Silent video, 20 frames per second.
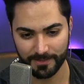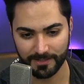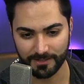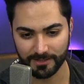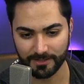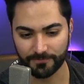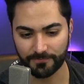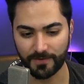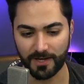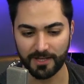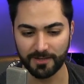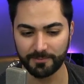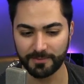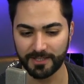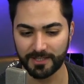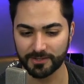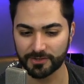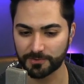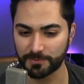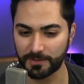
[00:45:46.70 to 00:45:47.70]
Yeah, you can follow
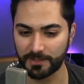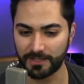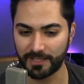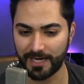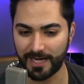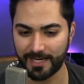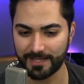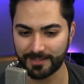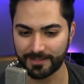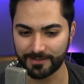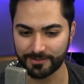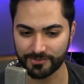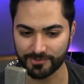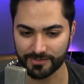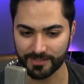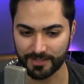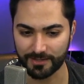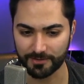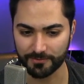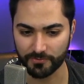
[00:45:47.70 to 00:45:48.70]
me on Twitter at Andrew
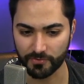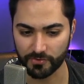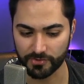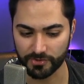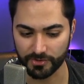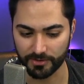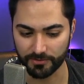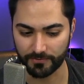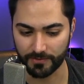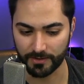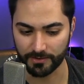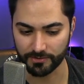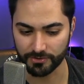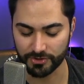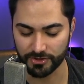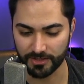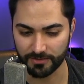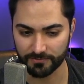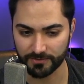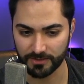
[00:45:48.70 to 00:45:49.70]
Zarin. Of course, you can follow the
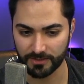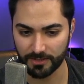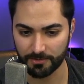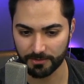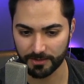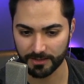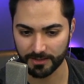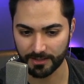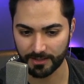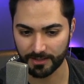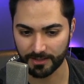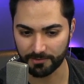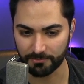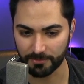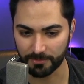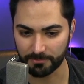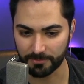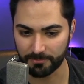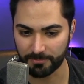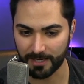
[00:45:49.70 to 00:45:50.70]
GFQ Network, and
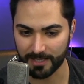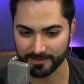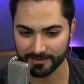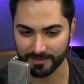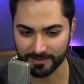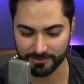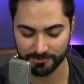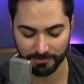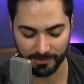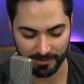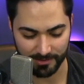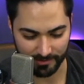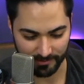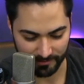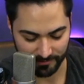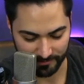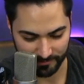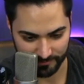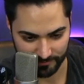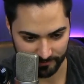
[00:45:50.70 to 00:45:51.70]
we'll be back next week.
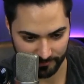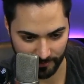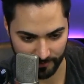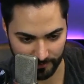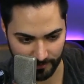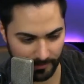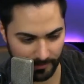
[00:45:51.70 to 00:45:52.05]
Take